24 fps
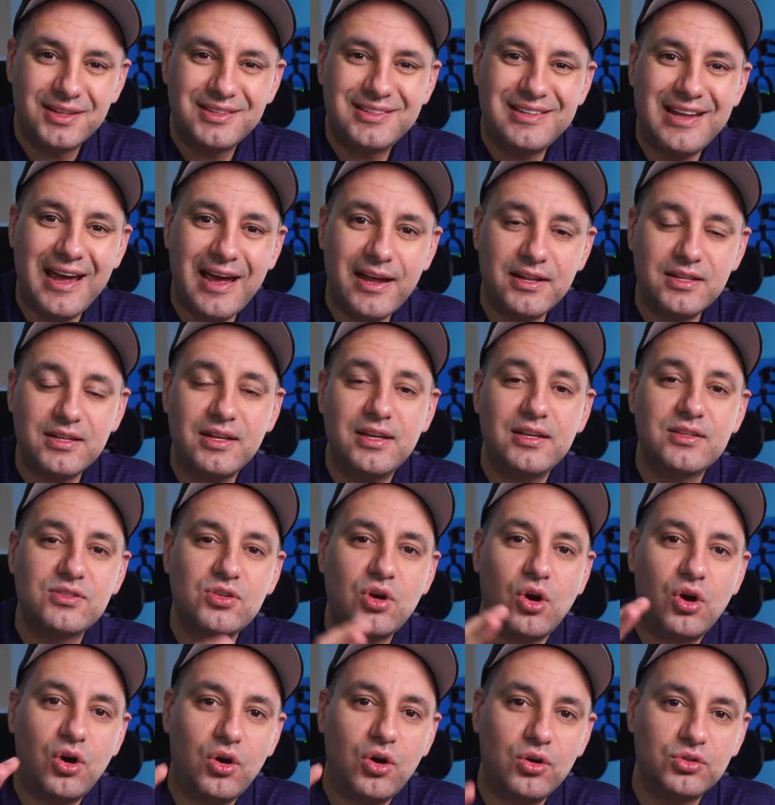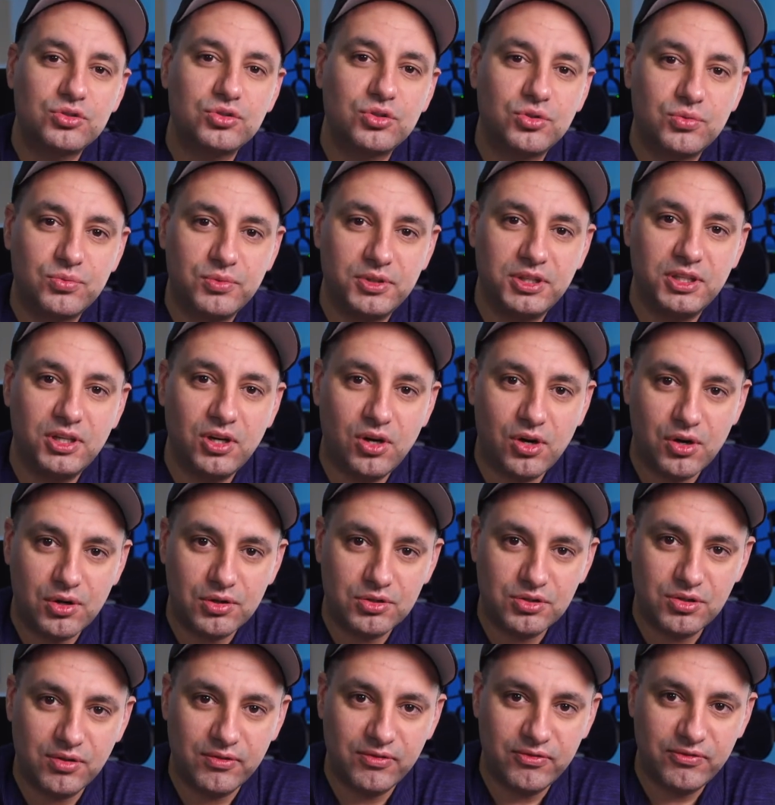that is also really
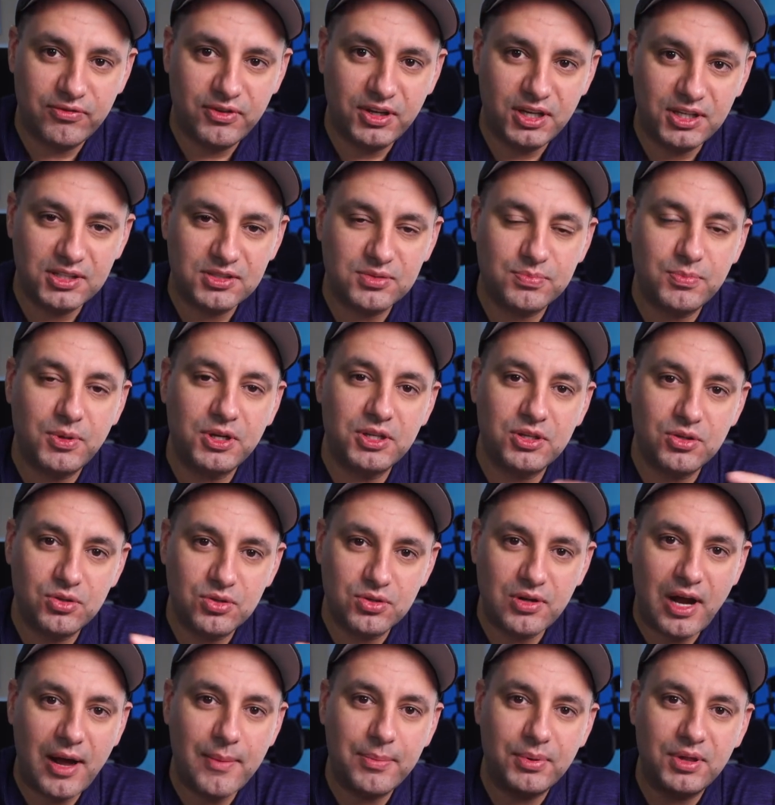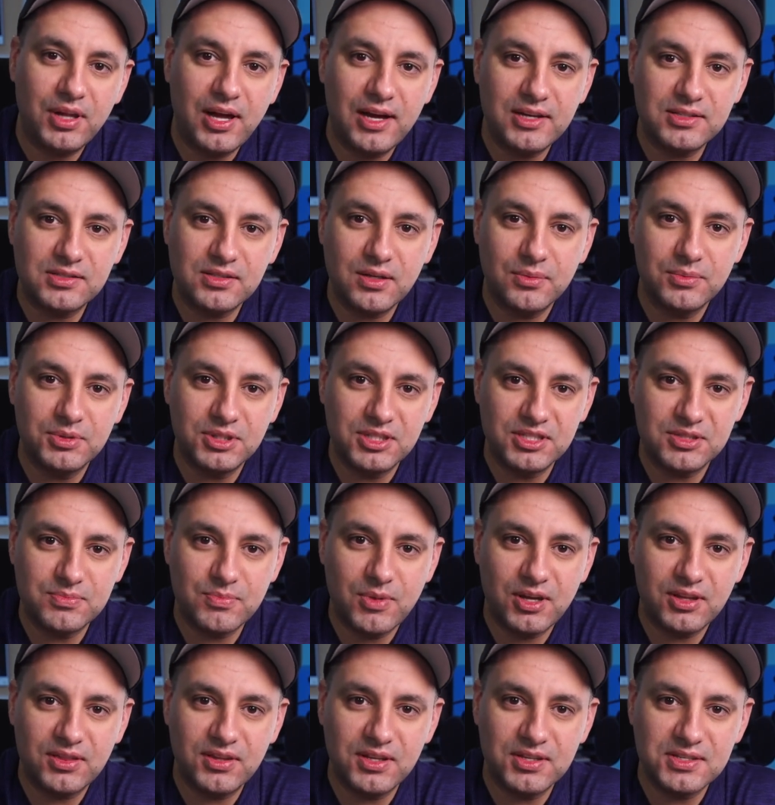hard to fix, but you could apply some of these
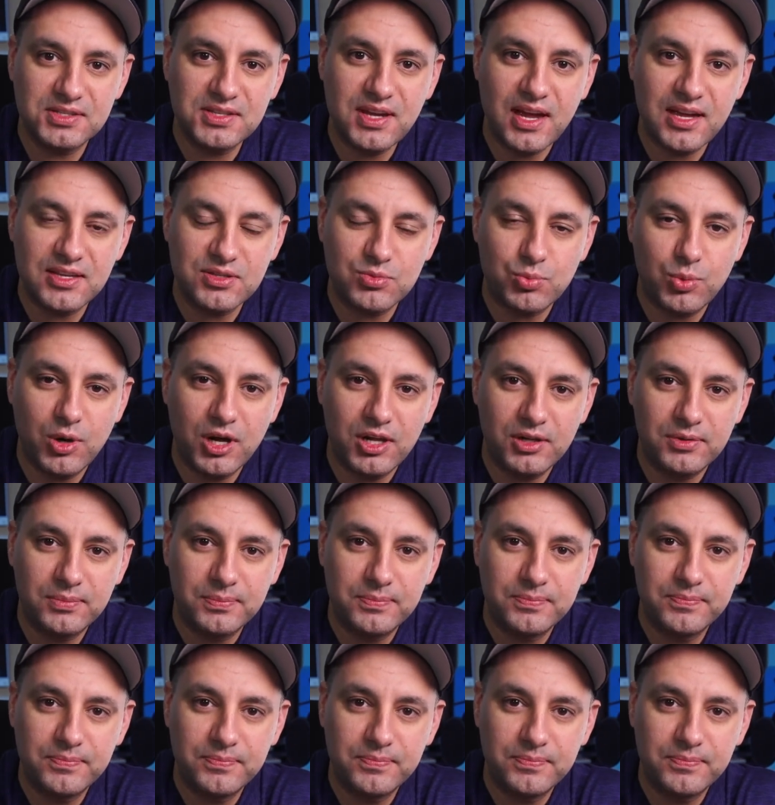methods as well.